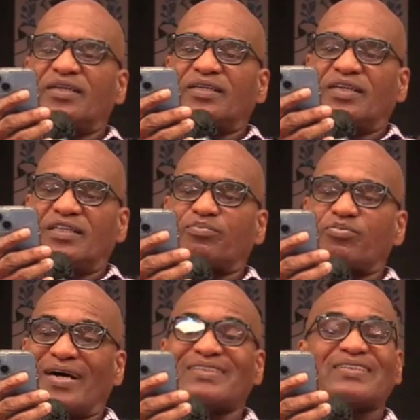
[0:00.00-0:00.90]
In the
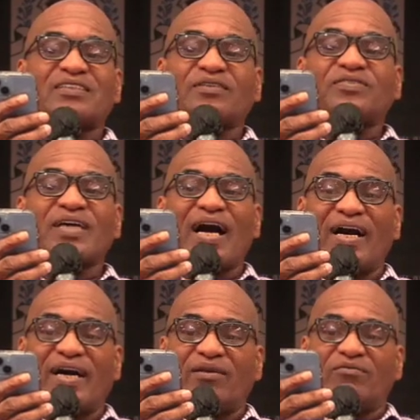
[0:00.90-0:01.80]
process of
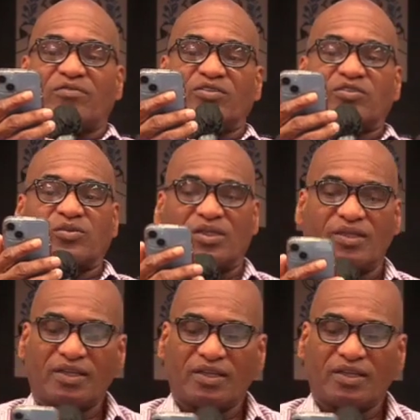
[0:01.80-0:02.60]
time, verse 3,